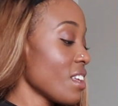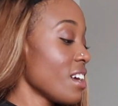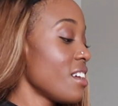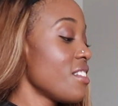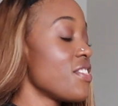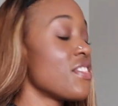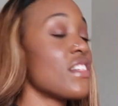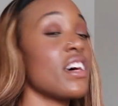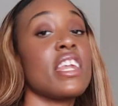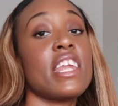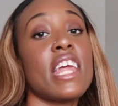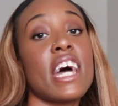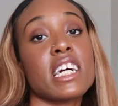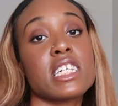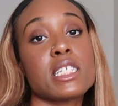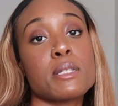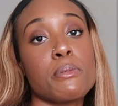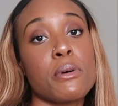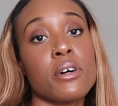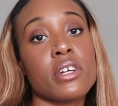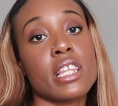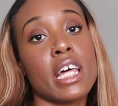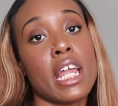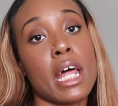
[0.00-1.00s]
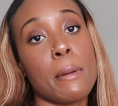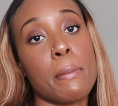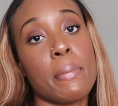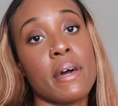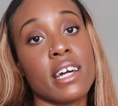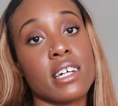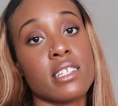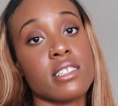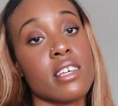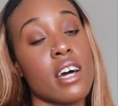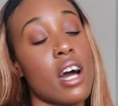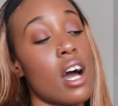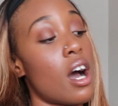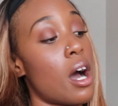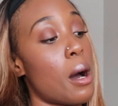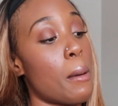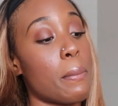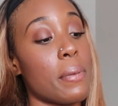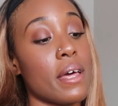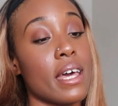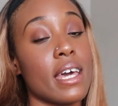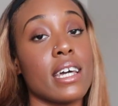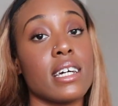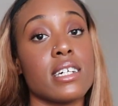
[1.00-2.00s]
The next book that I picked
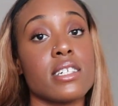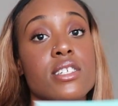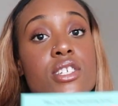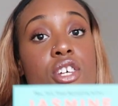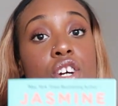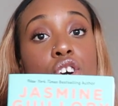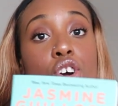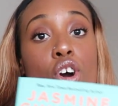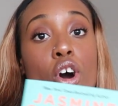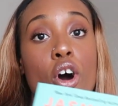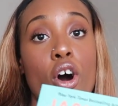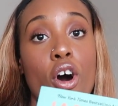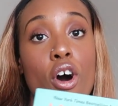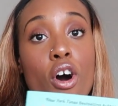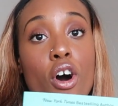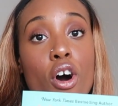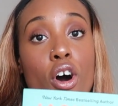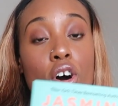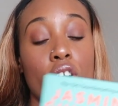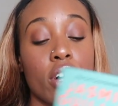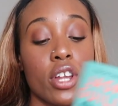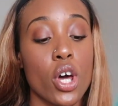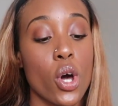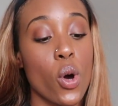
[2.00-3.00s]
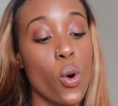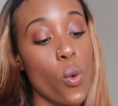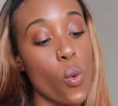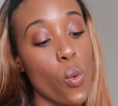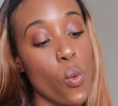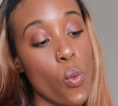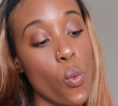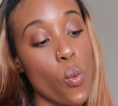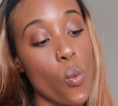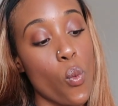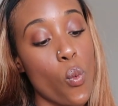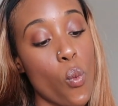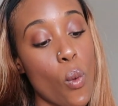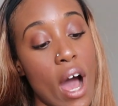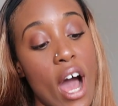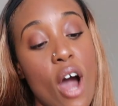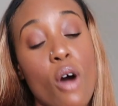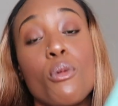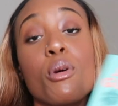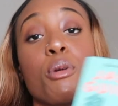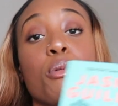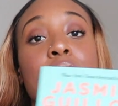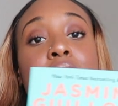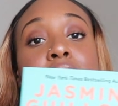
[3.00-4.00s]
up is called
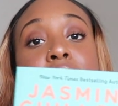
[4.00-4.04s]
While We Were